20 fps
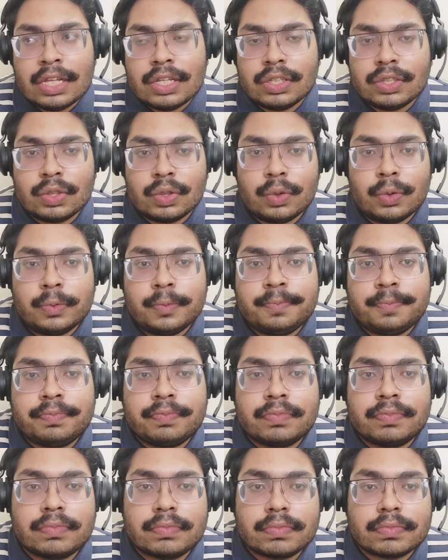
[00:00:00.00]
So
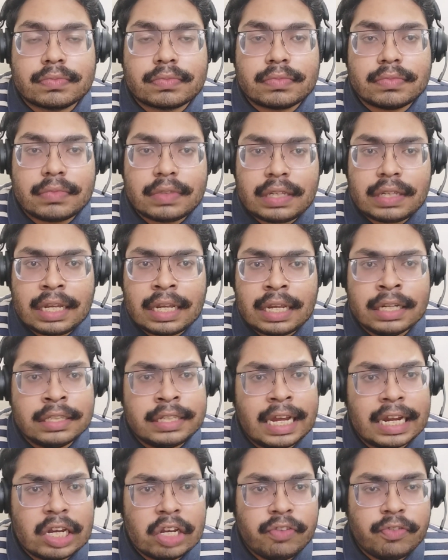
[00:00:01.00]

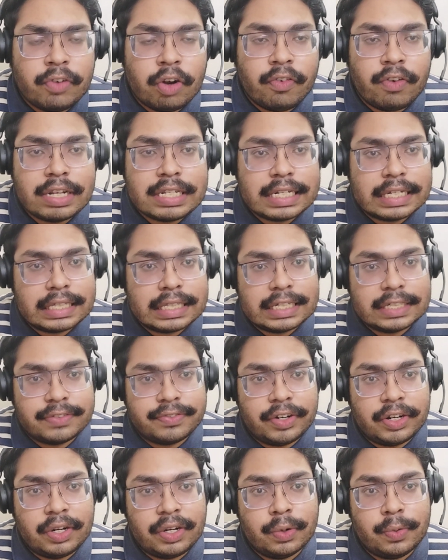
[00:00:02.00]
thank you for watching this
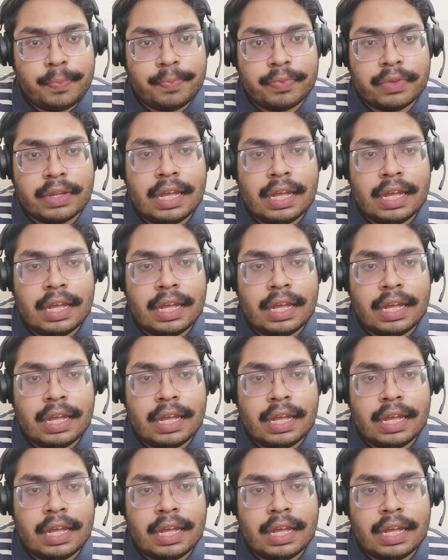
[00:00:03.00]
video,